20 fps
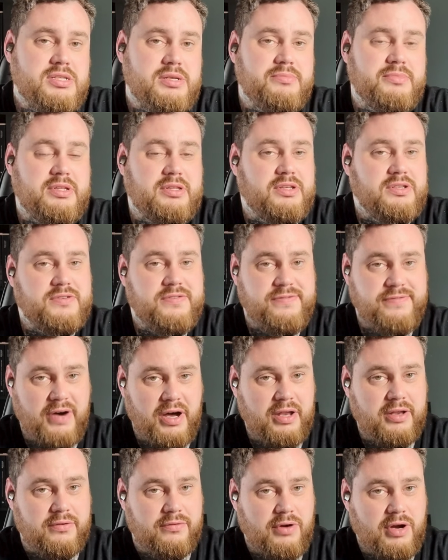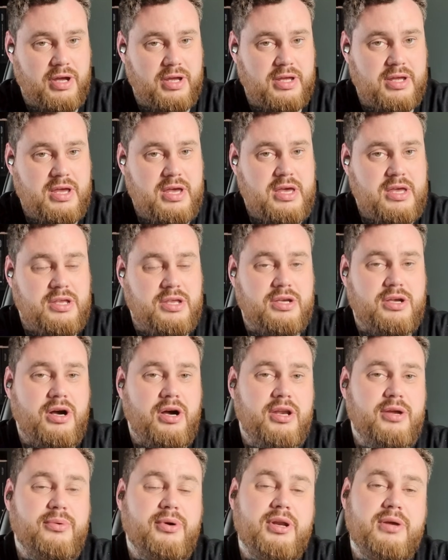something that's fun, right? You
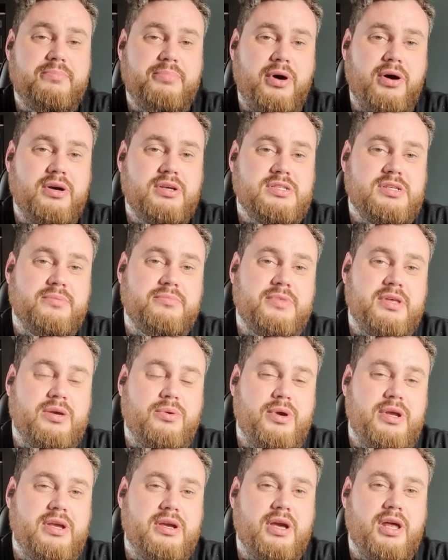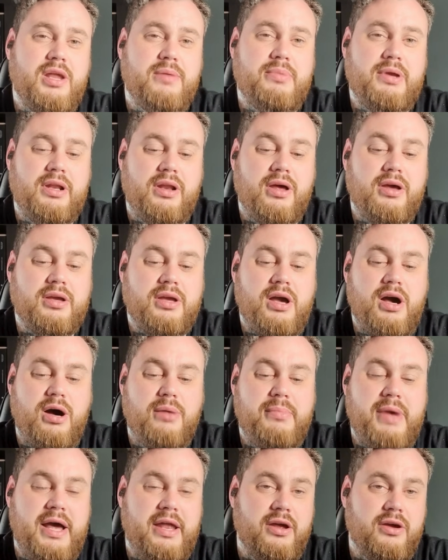kind of want to buy something where you're going to be like,
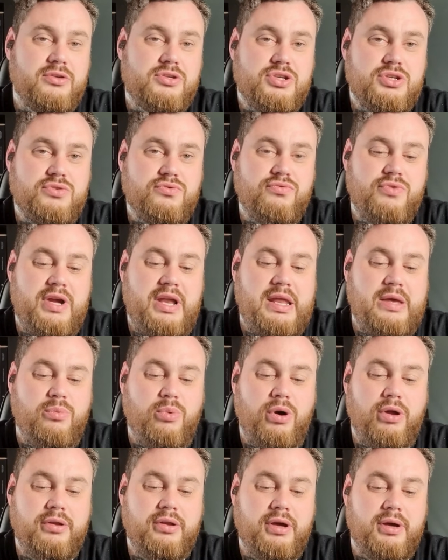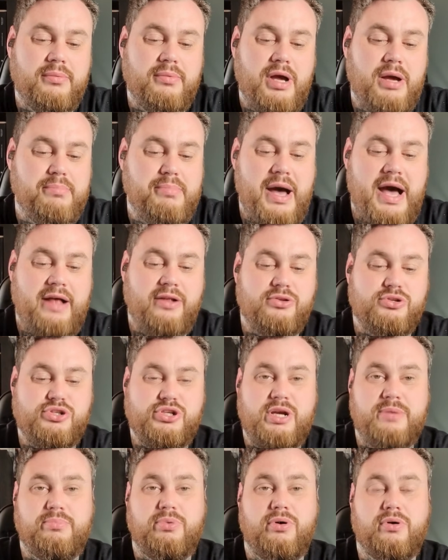oh man, I just really want a
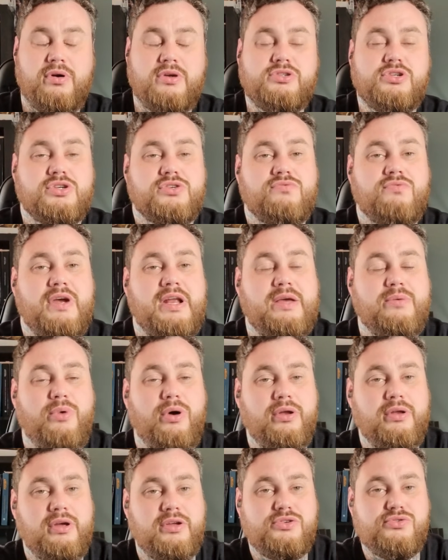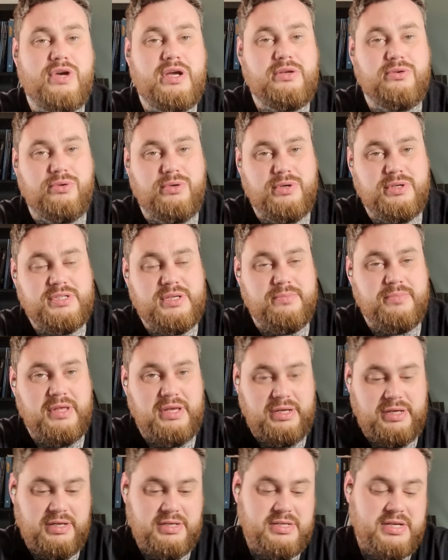battleship, or I just really want a dreadnought or
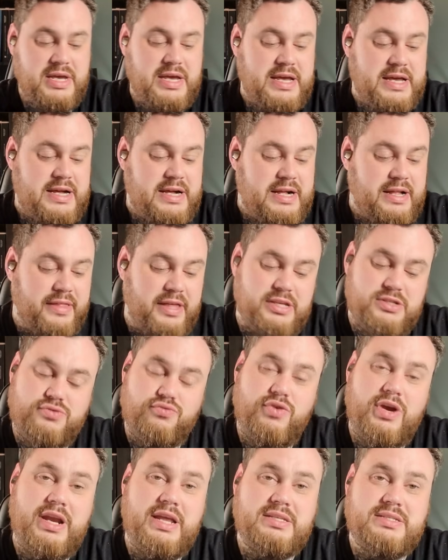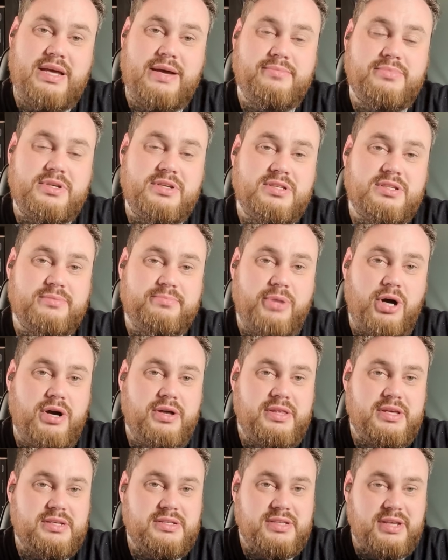something. And it's really tempting to
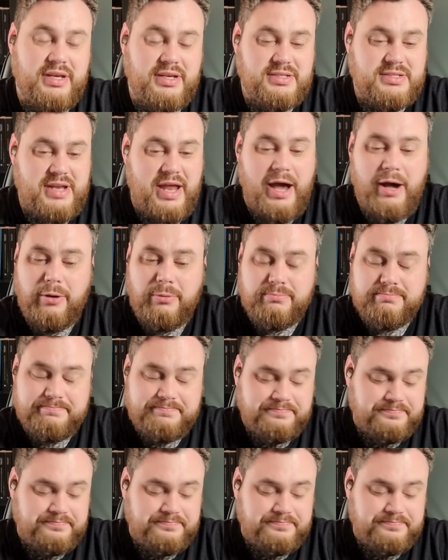buy these things now.